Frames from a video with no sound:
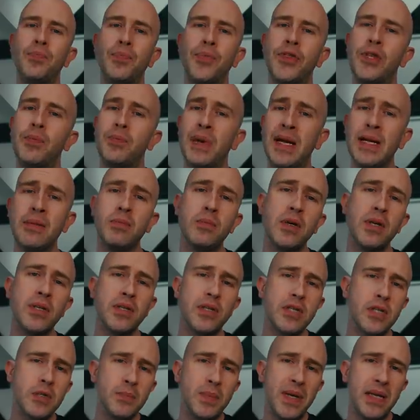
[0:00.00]
the bank might
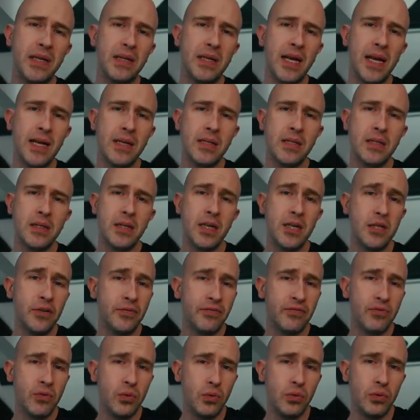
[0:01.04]
suspect that as
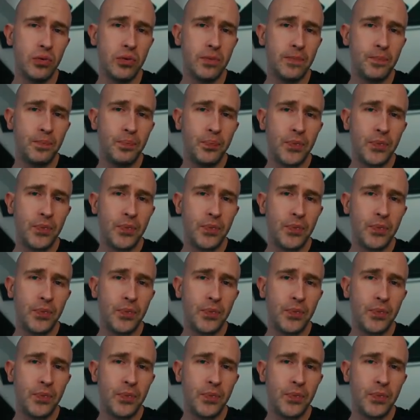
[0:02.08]
fraud.